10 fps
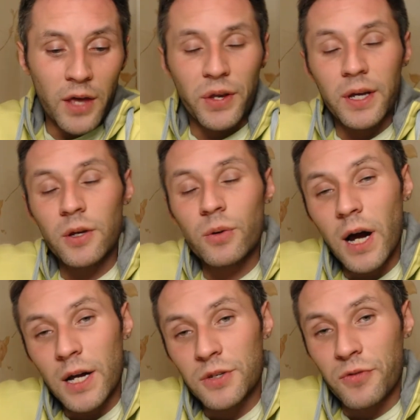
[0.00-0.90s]
Okay, thank
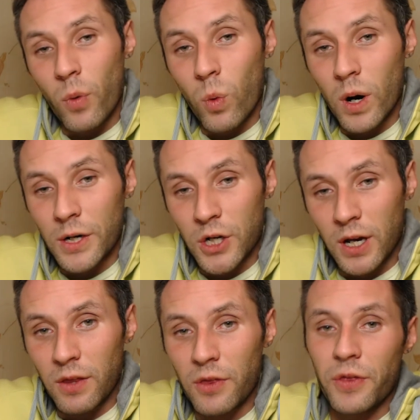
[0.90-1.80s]
you guys for
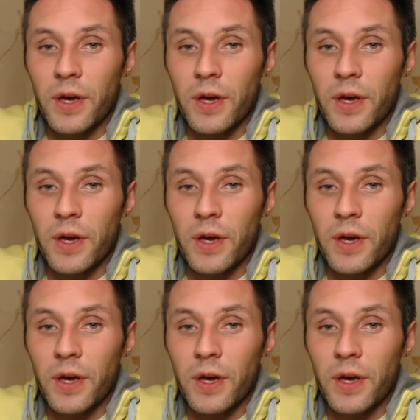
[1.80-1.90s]
watching,